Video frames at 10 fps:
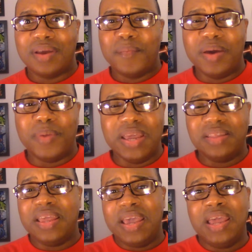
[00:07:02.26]
But in
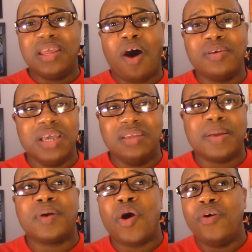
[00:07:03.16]
the end, it always ends
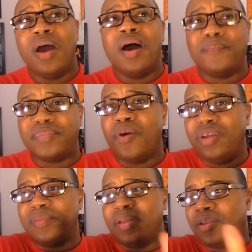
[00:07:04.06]
up
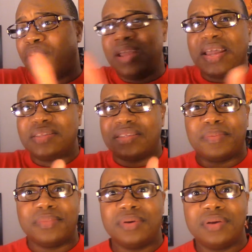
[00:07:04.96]
turning against
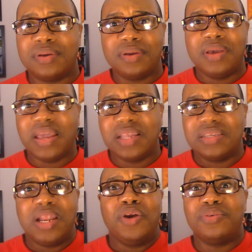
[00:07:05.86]
them. And he
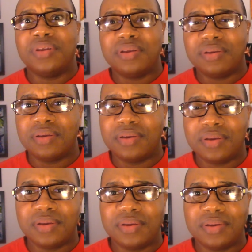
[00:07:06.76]
doesn't learn.
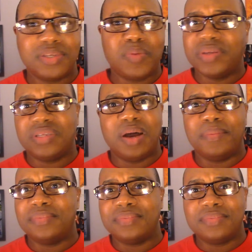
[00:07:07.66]
So messed up.
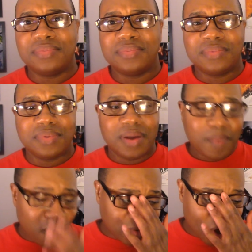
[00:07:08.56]

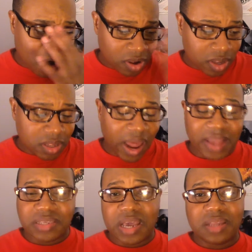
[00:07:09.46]
But overall, like I
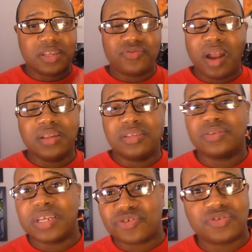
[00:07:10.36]
said, the trailer does
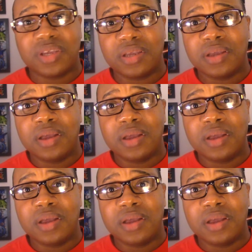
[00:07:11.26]
look interesting.